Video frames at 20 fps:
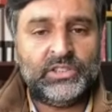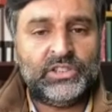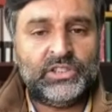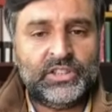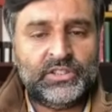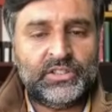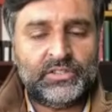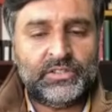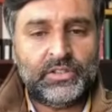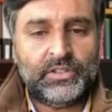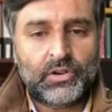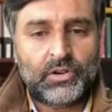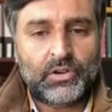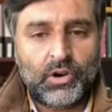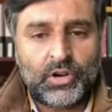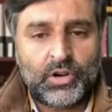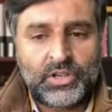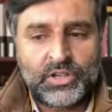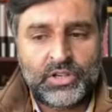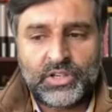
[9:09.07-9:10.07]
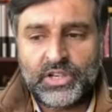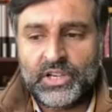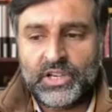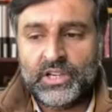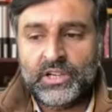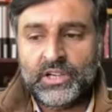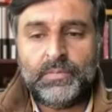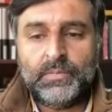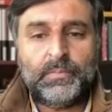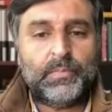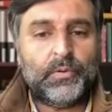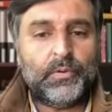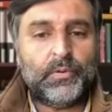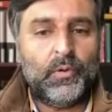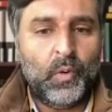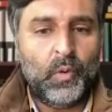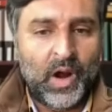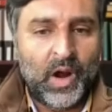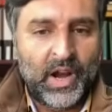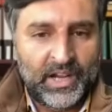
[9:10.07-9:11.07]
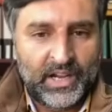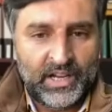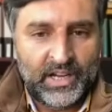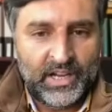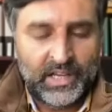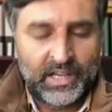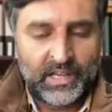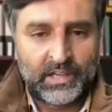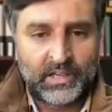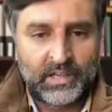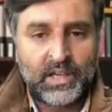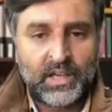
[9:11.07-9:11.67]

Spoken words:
just the content providing,